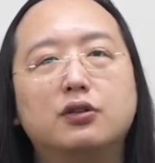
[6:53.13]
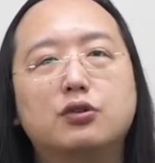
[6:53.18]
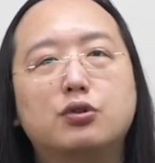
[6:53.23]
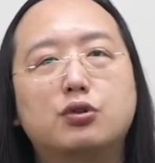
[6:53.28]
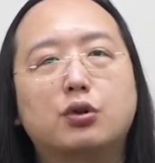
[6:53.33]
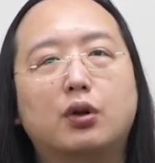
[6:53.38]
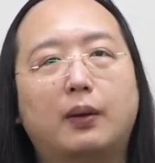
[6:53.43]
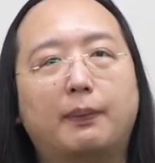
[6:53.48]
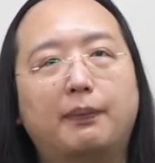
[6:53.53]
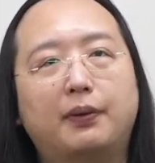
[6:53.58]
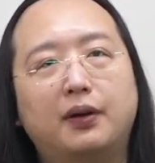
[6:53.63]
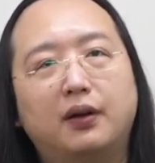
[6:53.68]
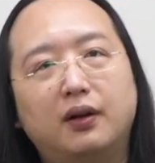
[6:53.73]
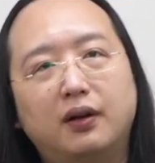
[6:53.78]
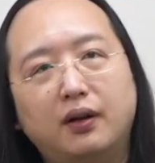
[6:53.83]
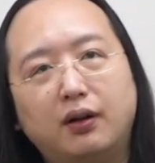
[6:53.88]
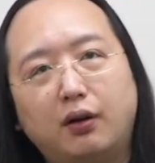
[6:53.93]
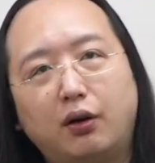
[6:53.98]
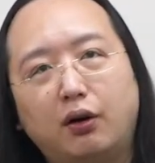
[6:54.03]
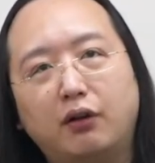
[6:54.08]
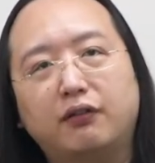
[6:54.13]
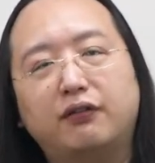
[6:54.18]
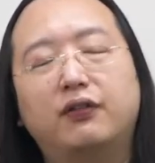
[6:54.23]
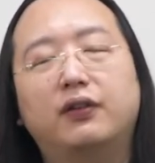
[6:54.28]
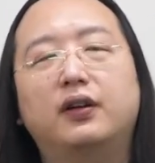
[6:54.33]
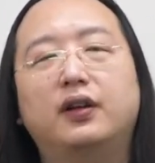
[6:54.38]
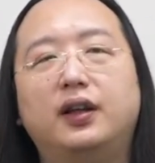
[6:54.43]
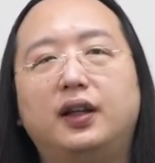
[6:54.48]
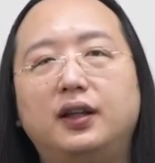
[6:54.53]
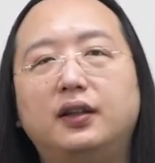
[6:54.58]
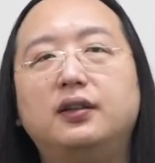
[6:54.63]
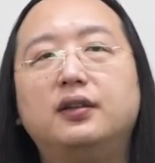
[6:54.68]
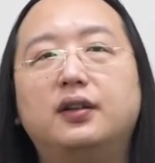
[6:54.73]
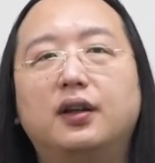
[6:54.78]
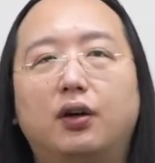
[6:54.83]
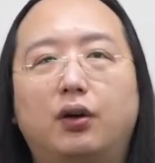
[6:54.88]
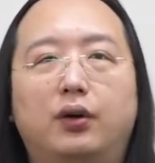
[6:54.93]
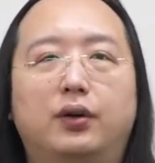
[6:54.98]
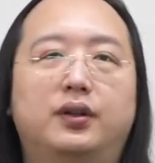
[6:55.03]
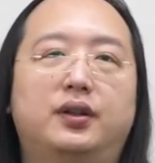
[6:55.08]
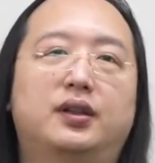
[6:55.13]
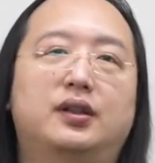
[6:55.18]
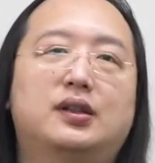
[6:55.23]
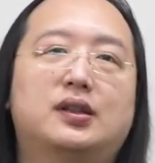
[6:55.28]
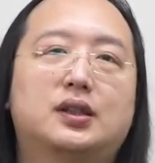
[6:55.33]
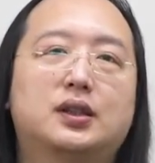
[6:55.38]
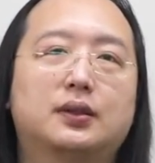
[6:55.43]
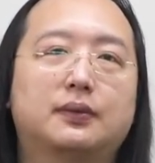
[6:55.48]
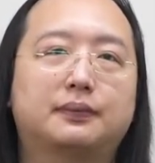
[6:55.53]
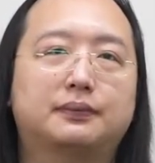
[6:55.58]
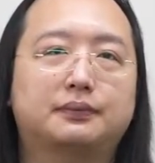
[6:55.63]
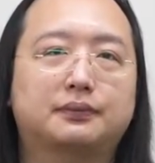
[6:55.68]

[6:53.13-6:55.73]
drop off in the orders.